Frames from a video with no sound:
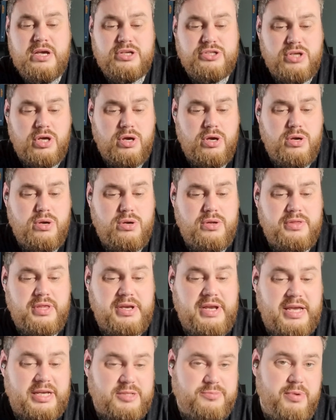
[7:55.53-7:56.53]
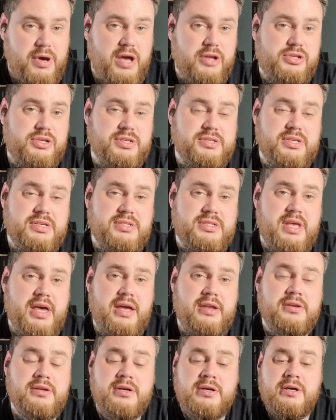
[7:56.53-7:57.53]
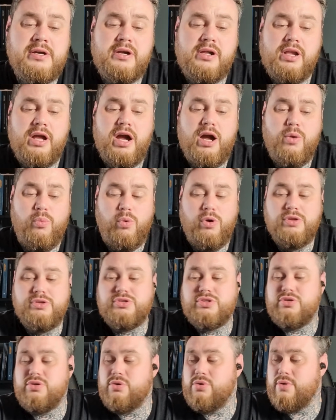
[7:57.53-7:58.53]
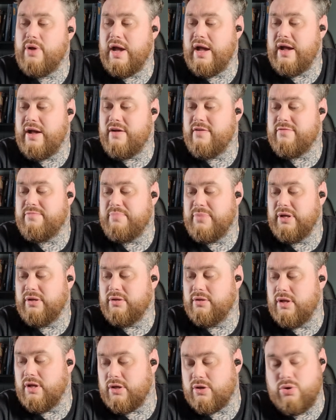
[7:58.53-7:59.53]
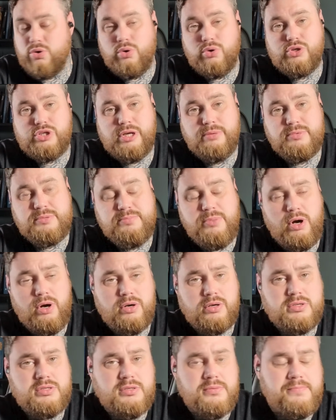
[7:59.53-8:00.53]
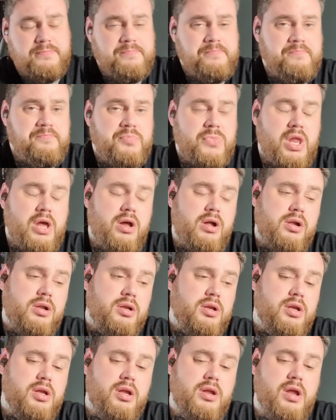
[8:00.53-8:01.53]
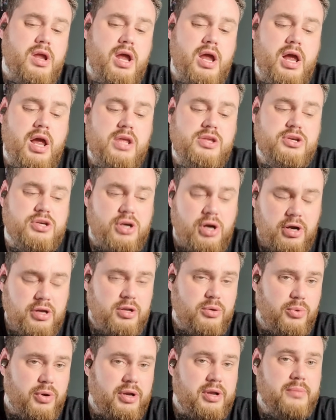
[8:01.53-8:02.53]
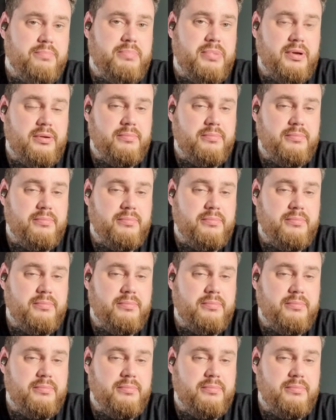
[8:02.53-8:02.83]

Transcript: So the next purchase is then, once you have built a core ships box, you kind of want to